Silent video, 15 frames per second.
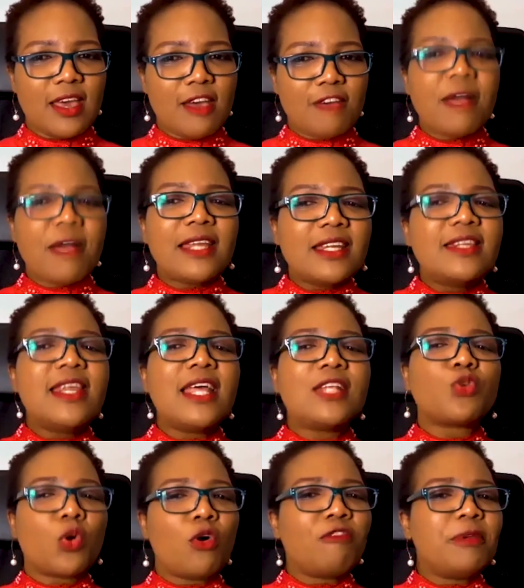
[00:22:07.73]
Find a
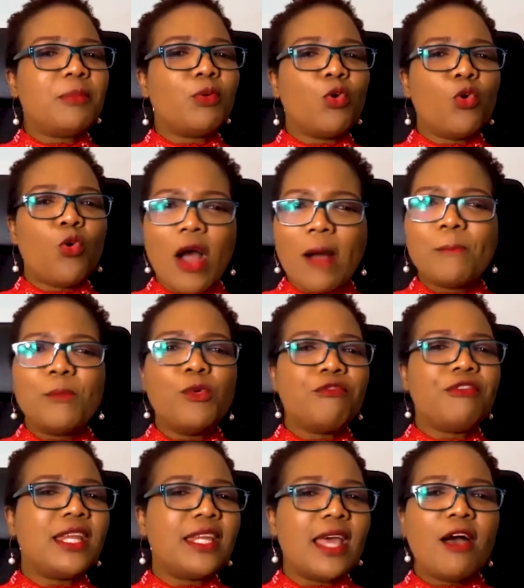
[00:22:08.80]
network of people who are
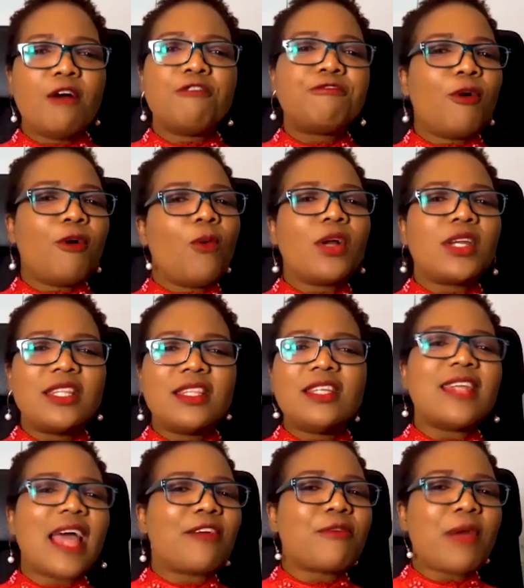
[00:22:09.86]
moving forward in a
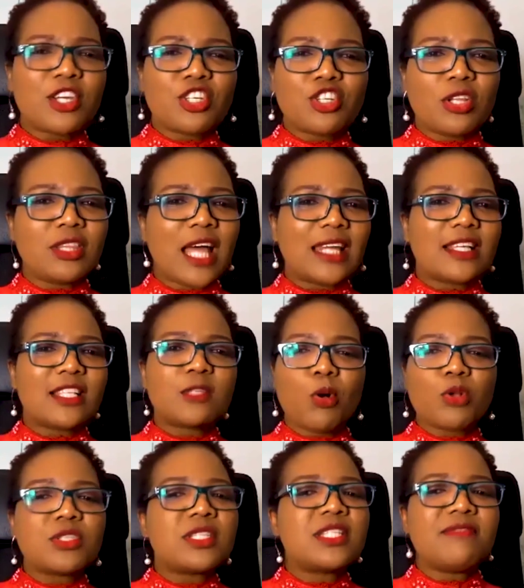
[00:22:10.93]
direction that is
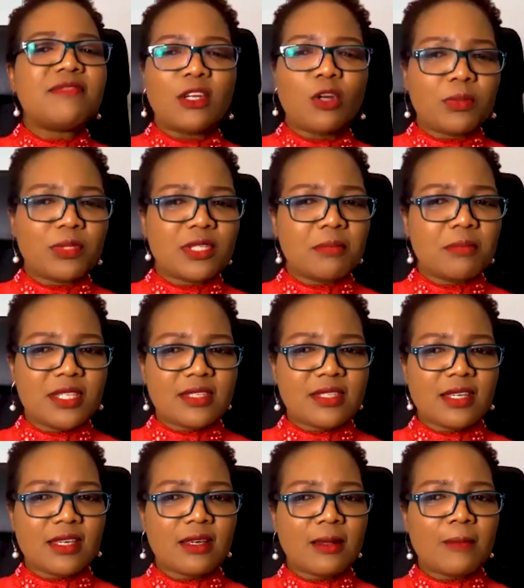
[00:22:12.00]
positive and
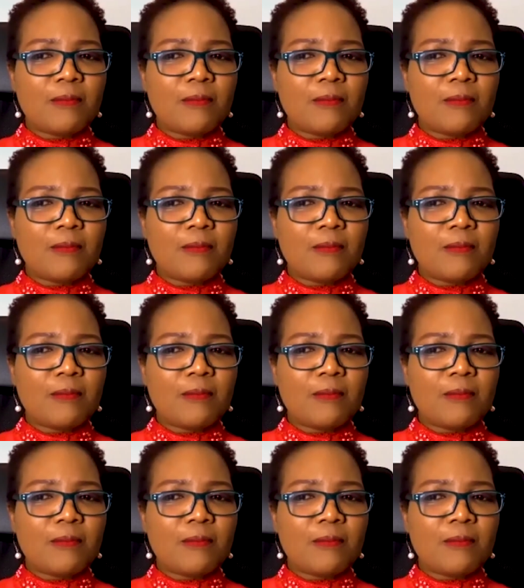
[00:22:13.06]
optimistic,